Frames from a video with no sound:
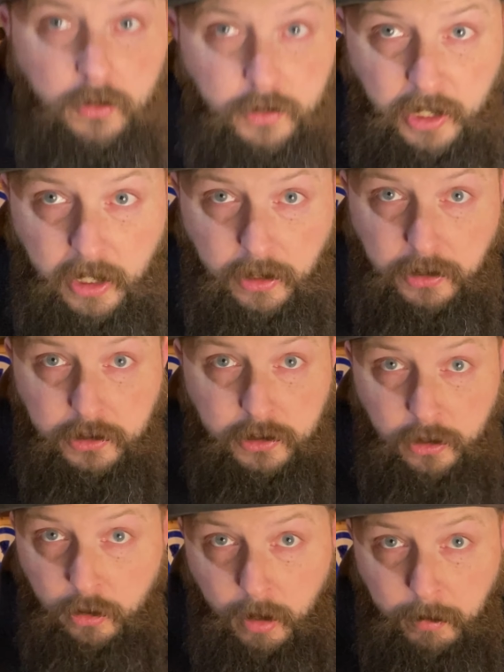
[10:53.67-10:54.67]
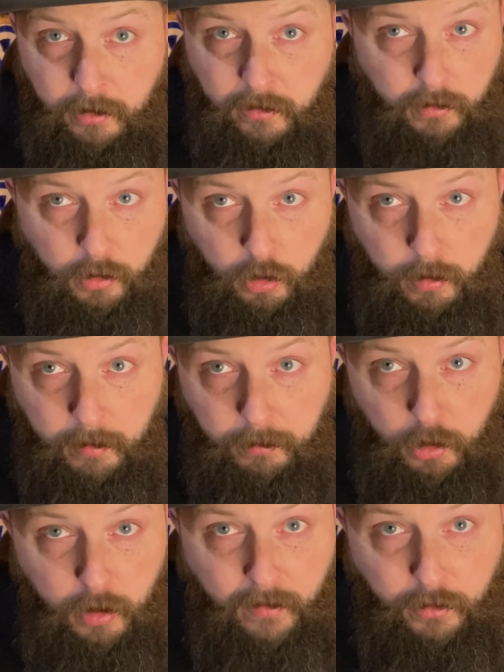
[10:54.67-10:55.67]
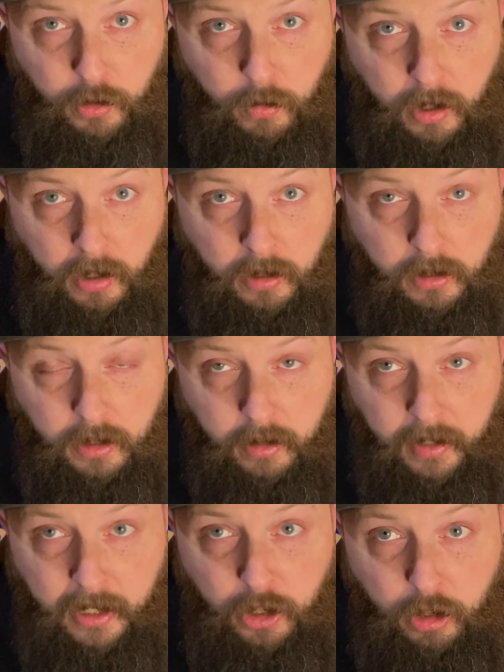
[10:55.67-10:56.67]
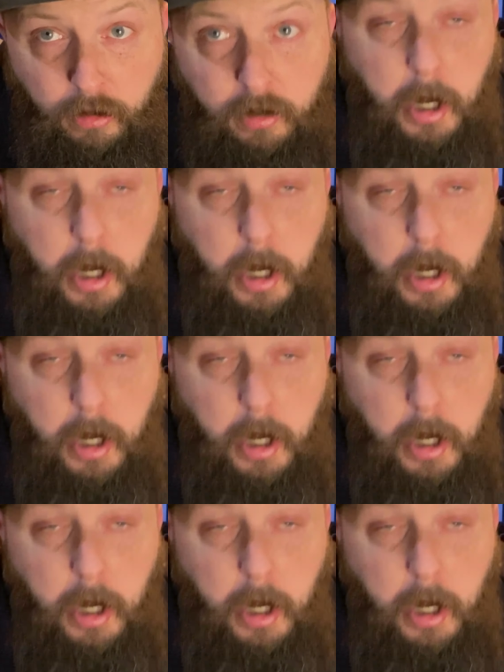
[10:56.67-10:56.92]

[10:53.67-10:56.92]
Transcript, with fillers: Cheers to whoever whoever you are. Thank you.